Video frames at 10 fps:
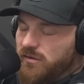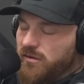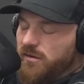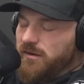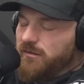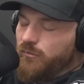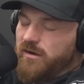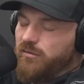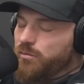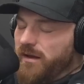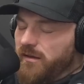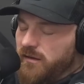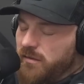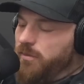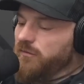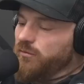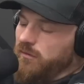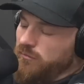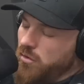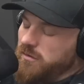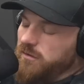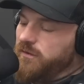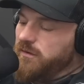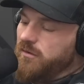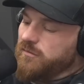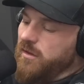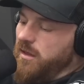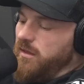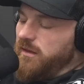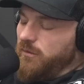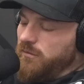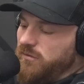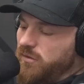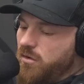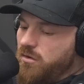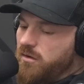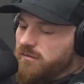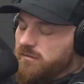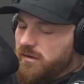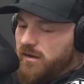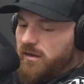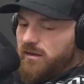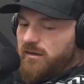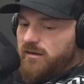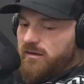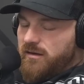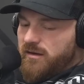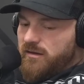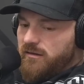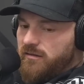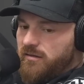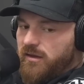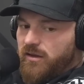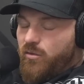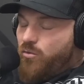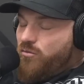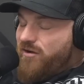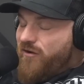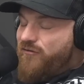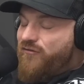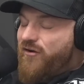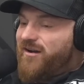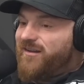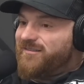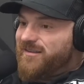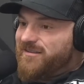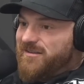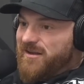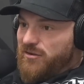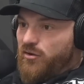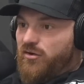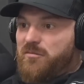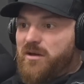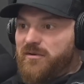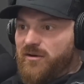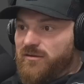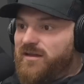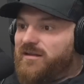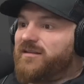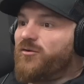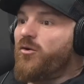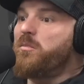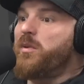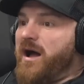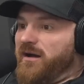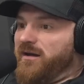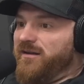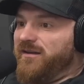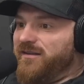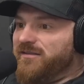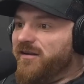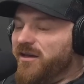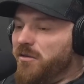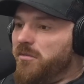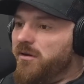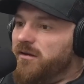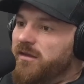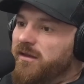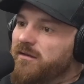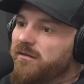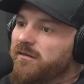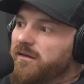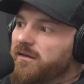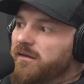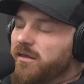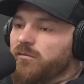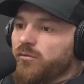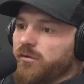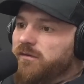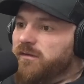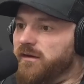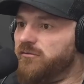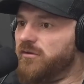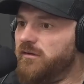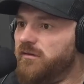You know, I mean, whether it was by the Olympias, whether it was Ronnie's videos, then it was yours. And like, who the fuck is this guy? You got to remember now. Let's go back in time, and then there was no internet, right?